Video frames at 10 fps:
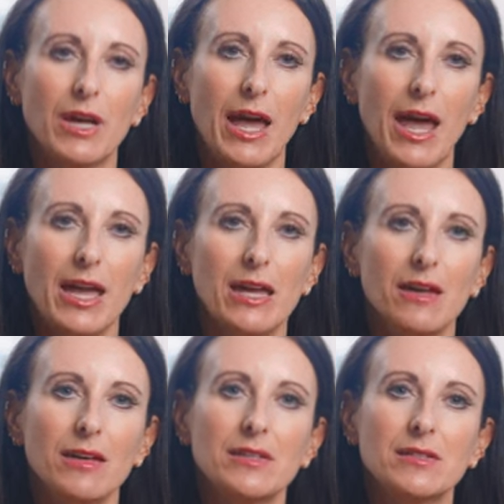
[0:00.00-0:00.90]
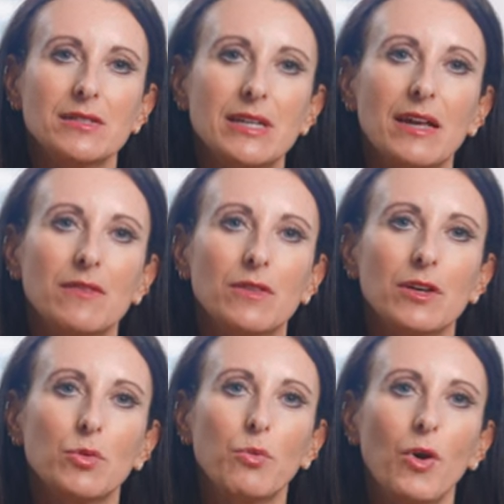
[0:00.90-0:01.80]
UK states
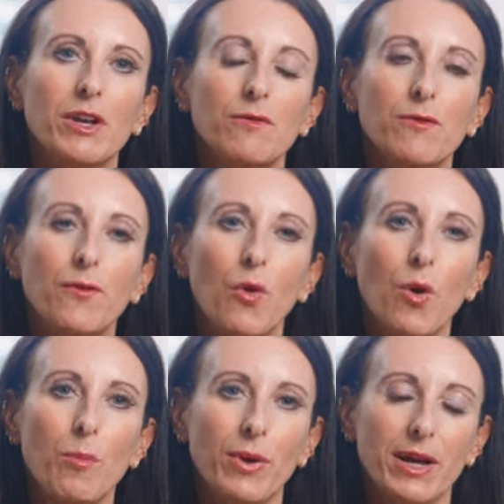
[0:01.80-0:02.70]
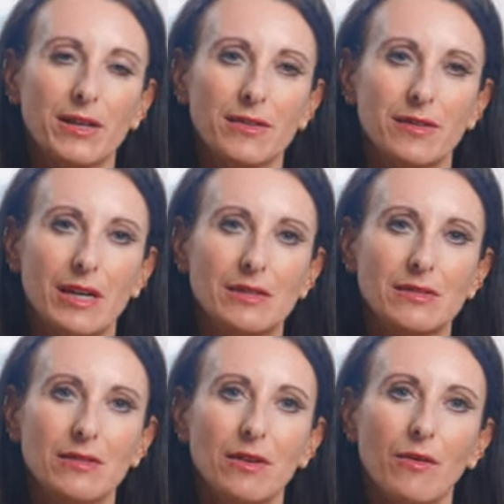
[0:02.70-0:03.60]
that 1 in 4
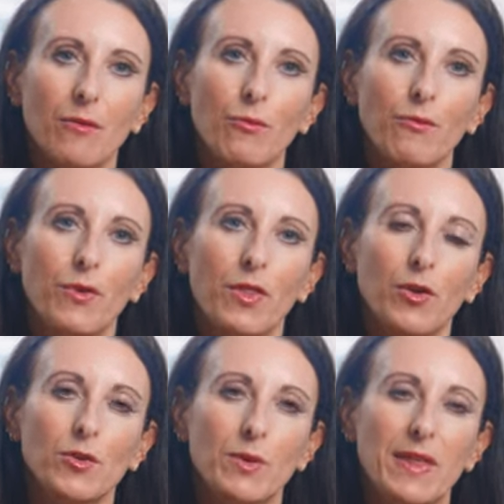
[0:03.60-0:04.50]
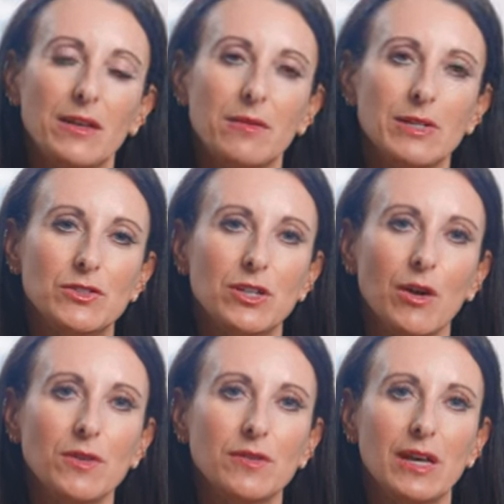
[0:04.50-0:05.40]
pregnancies for those with
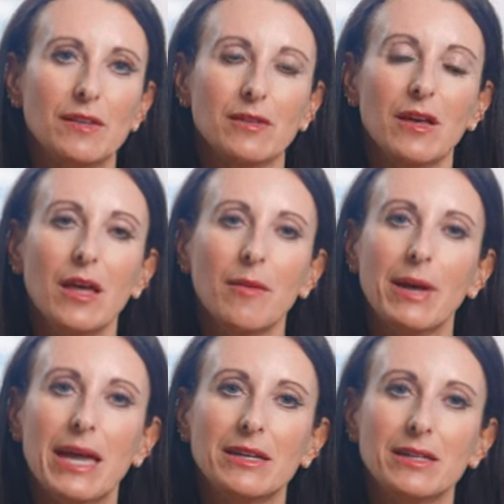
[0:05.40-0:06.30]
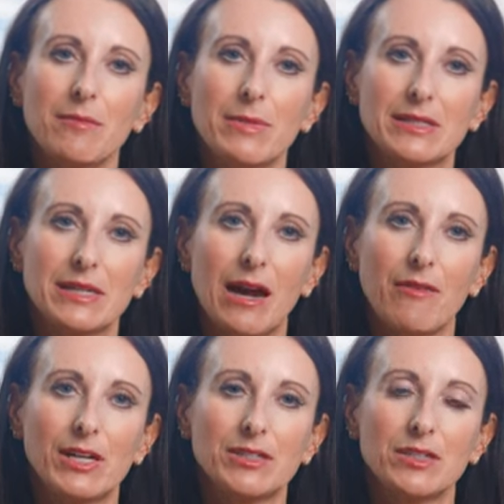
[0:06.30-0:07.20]
endometriosis may end in a
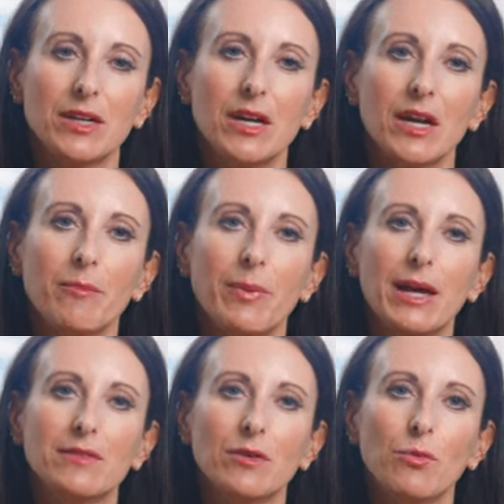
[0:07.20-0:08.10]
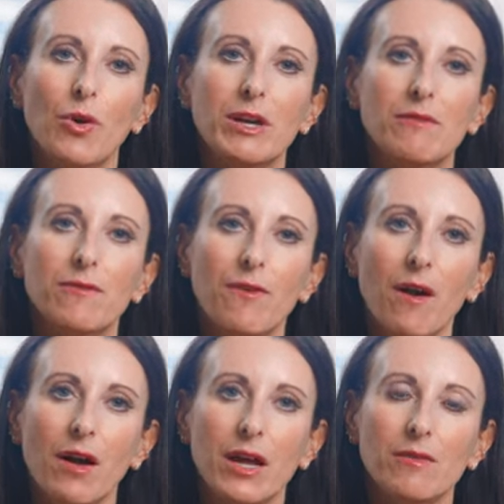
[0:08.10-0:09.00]
miscarriage, compared to 1 in
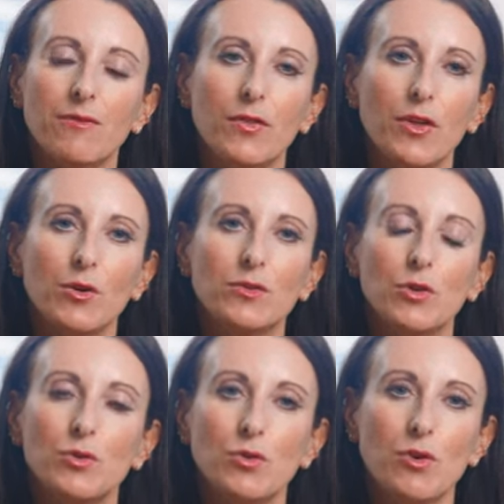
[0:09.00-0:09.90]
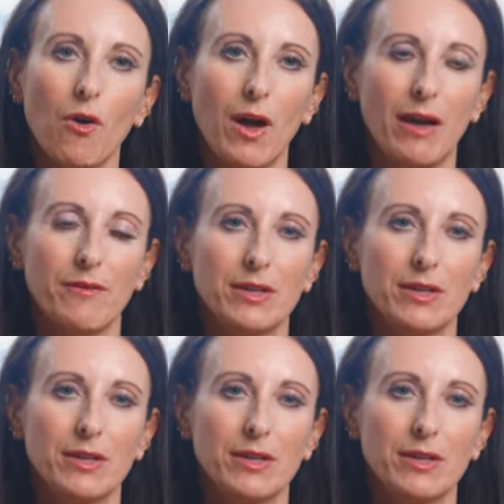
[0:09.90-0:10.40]
5 for those who do not have